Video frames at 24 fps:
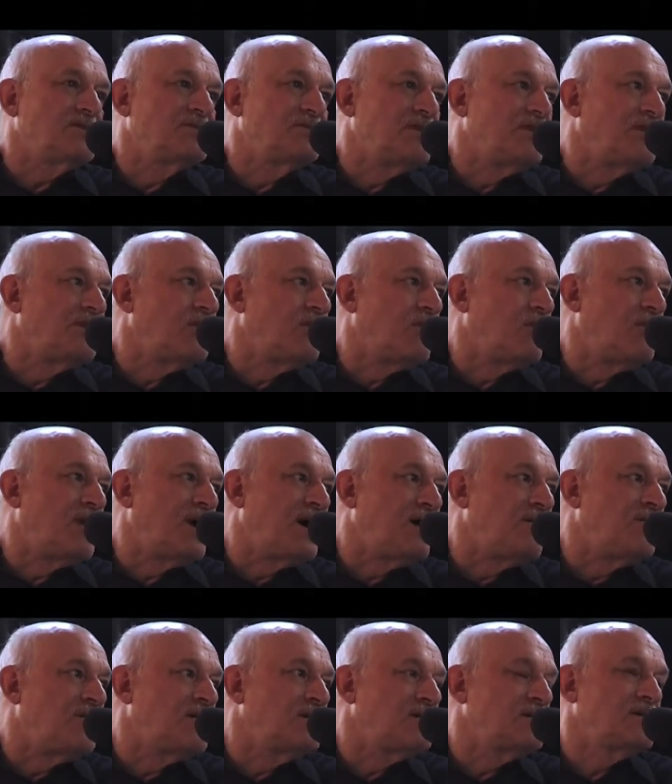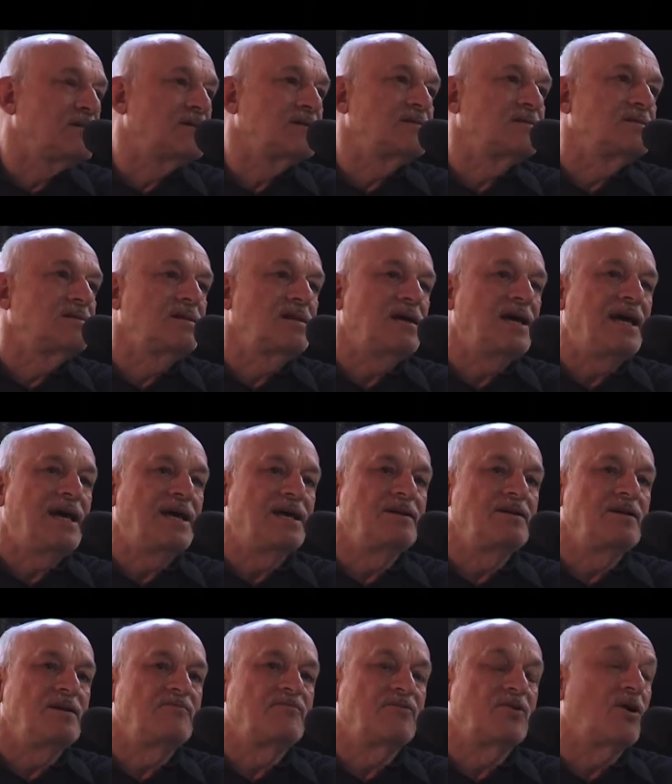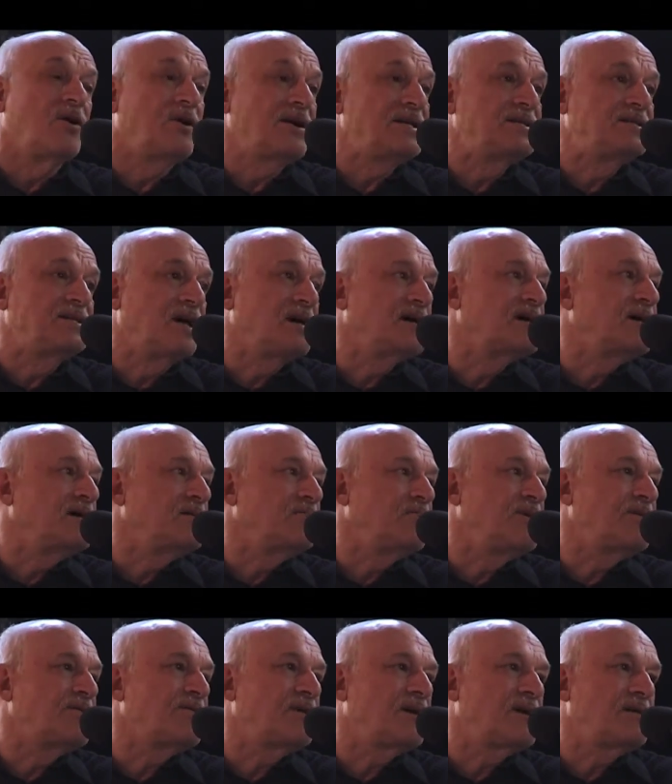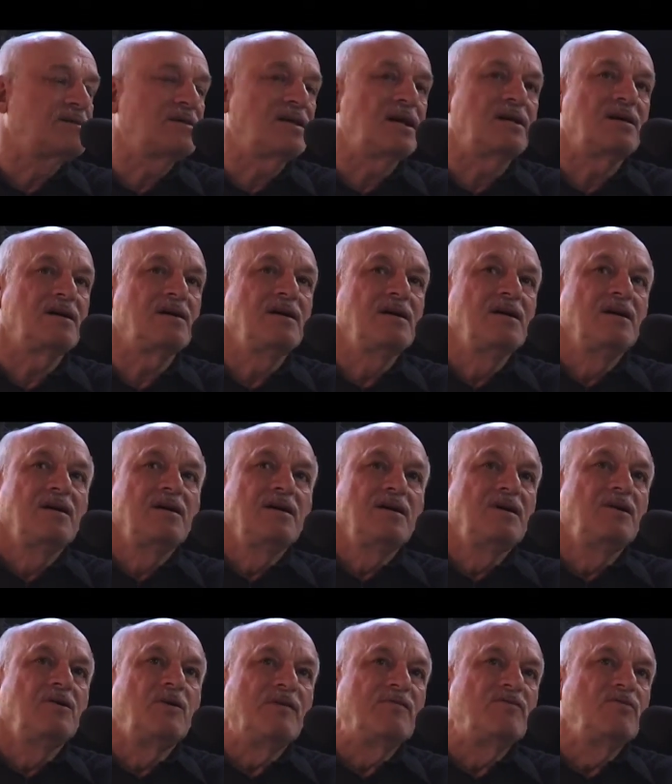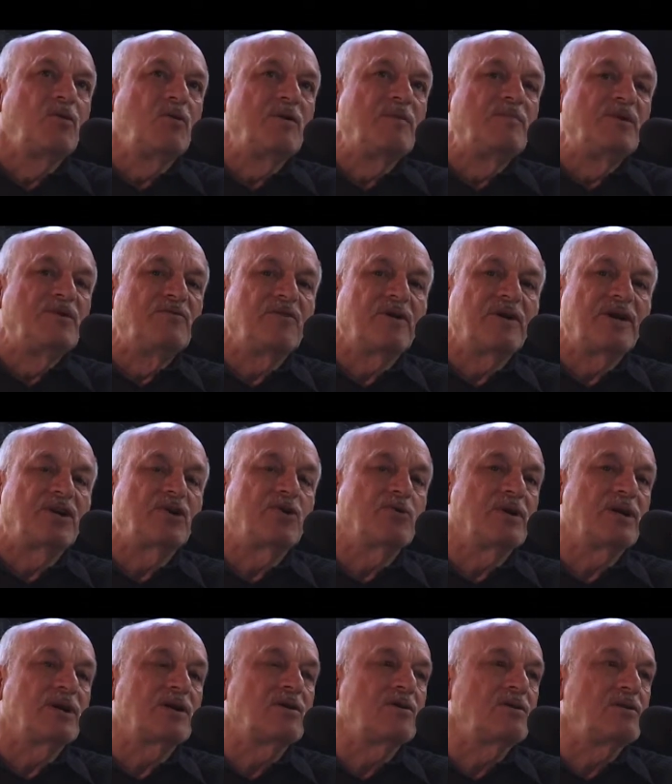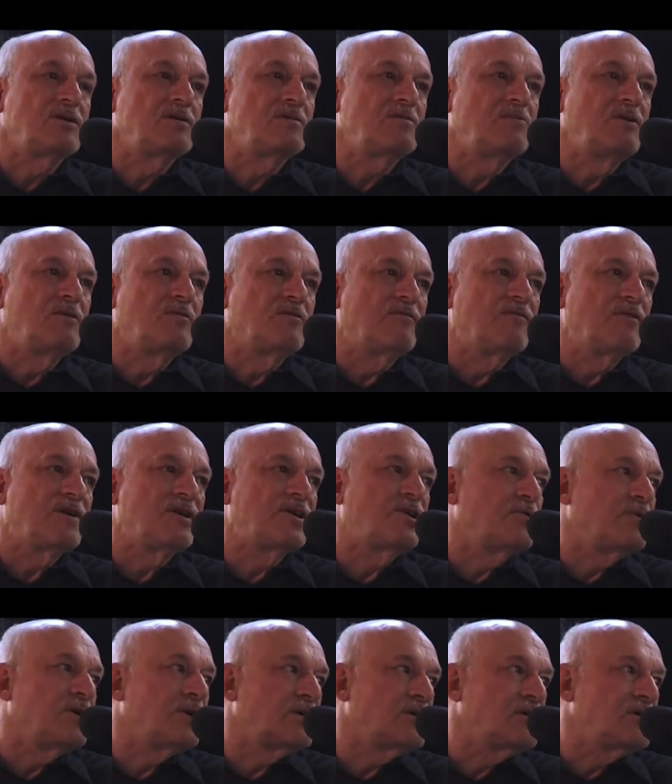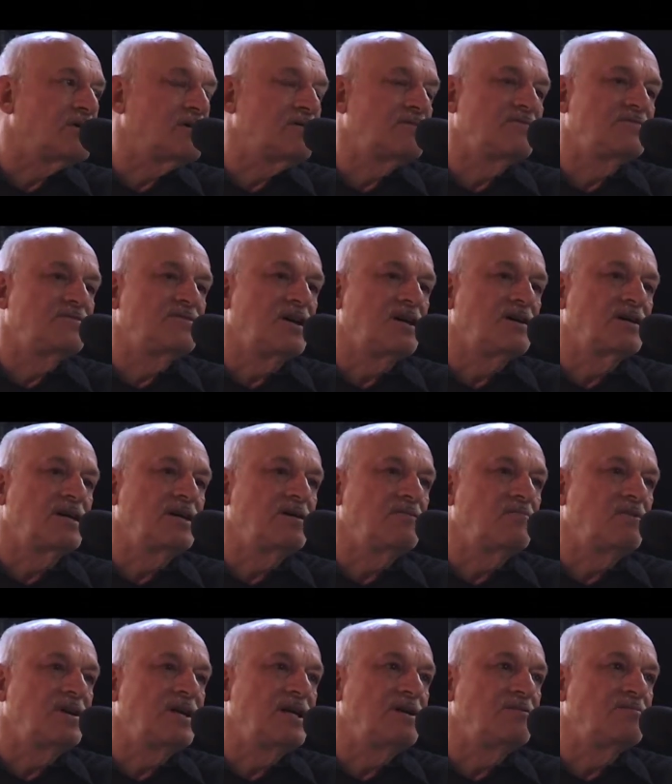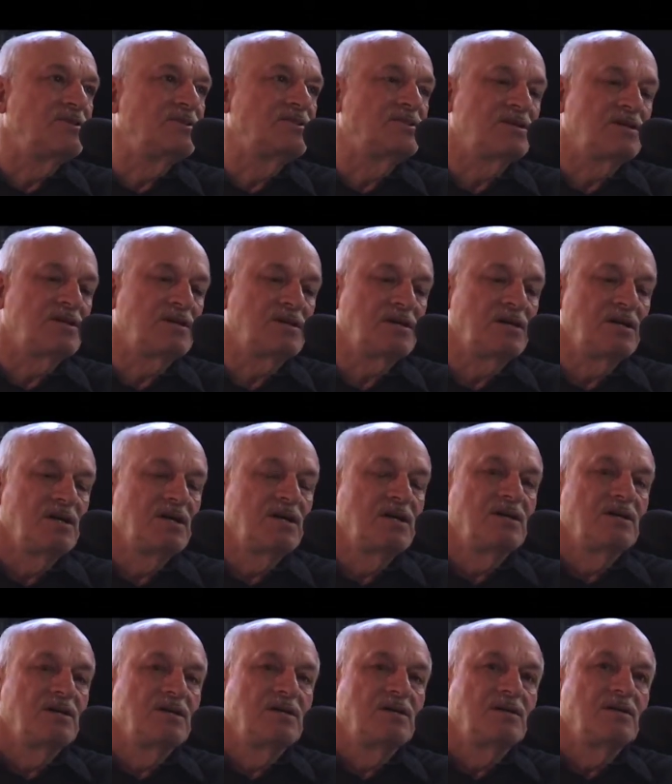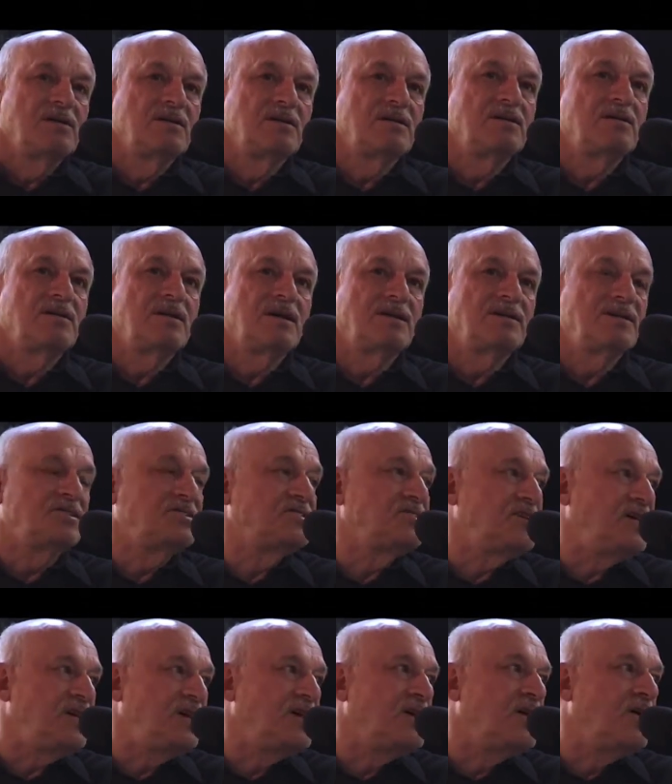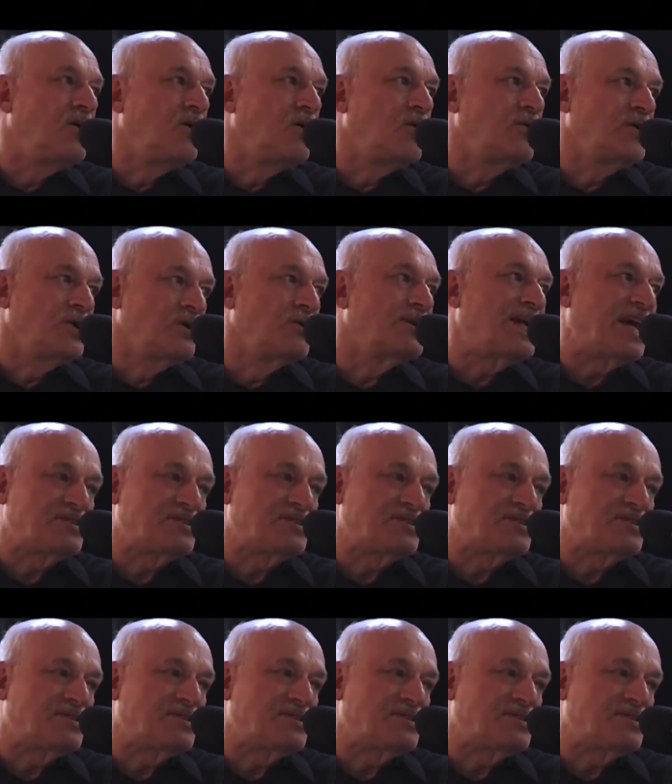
President Obama and for Arne Duncan. We thought, even though we've been very critical, we were very critical of Duncan when he was the CEO.